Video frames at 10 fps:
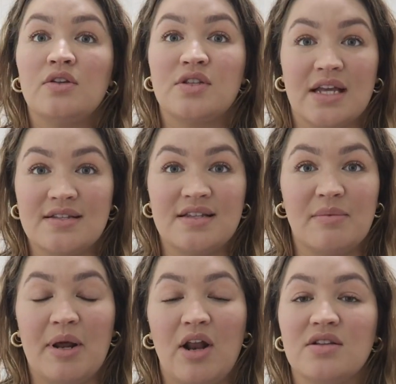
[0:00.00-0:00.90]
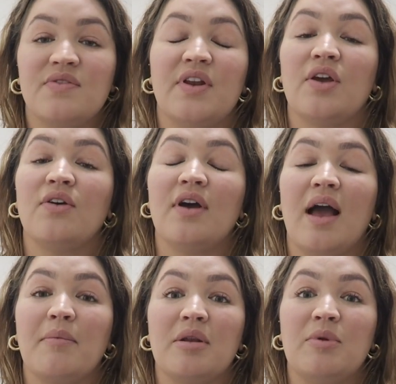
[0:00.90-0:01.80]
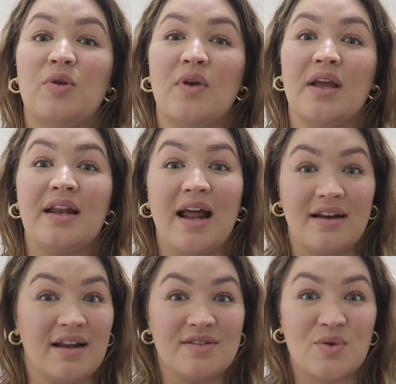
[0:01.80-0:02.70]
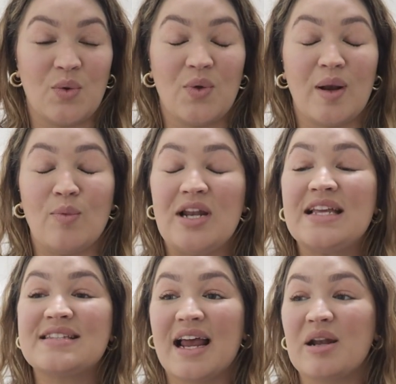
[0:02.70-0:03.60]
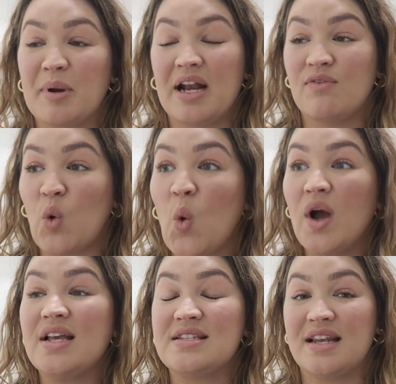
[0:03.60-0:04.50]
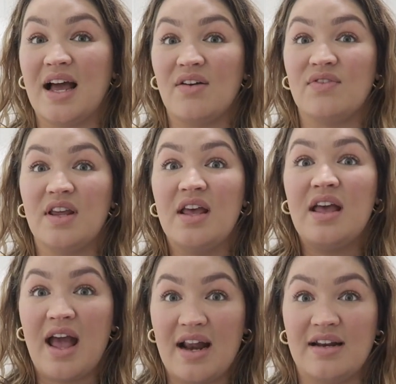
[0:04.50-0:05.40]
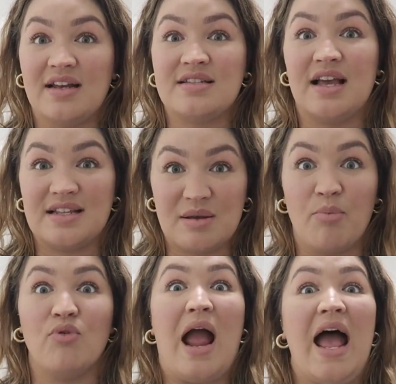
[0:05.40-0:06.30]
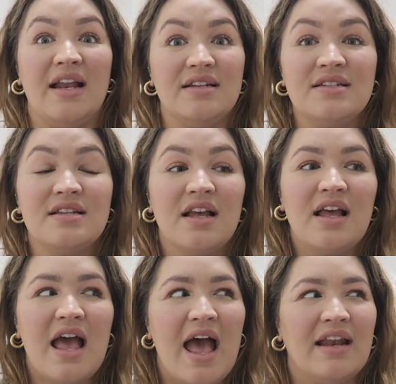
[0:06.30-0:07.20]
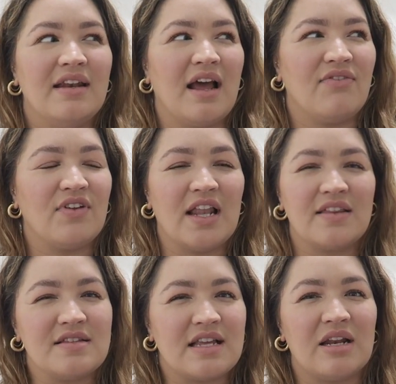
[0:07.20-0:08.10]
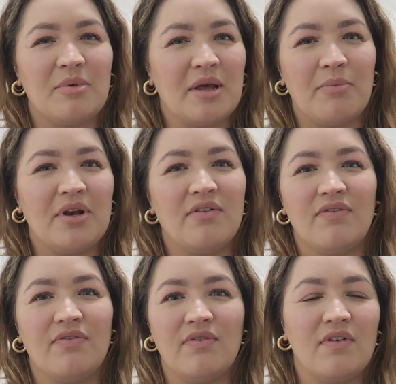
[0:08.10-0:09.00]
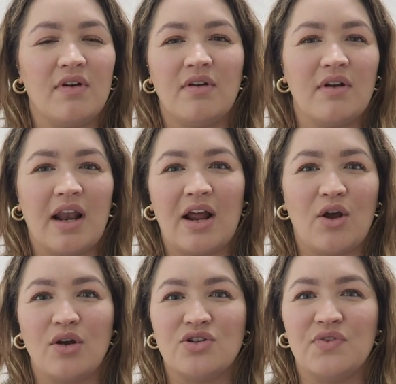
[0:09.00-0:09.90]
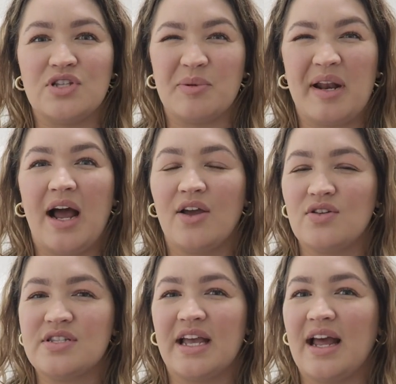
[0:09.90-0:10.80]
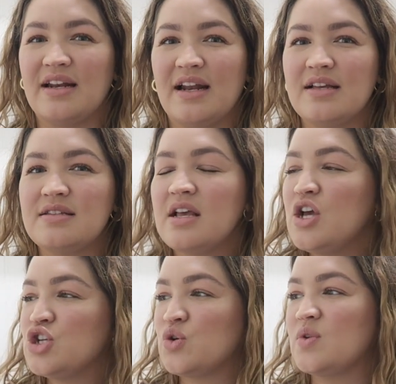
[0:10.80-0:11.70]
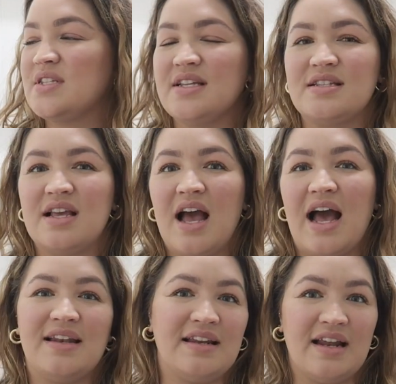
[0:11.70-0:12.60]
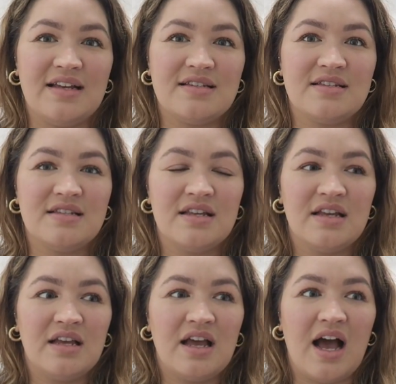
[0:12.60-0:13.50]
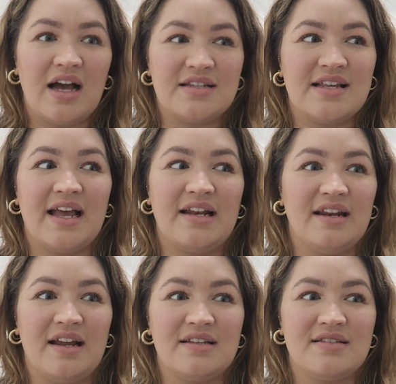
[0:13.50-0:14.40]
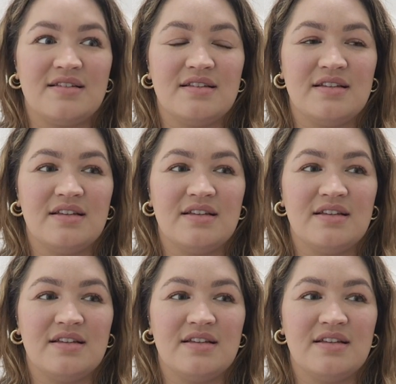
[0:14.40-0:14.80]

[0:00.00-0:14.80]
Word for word: So as I said in my last video, I'm going to be doing an Adidas haul and I'm really excited about it. I've always loved Adidas as a brand and I feel like there's going to be a bit of like controversy about how you say Adidas. Sean says Adidas I say Adidas.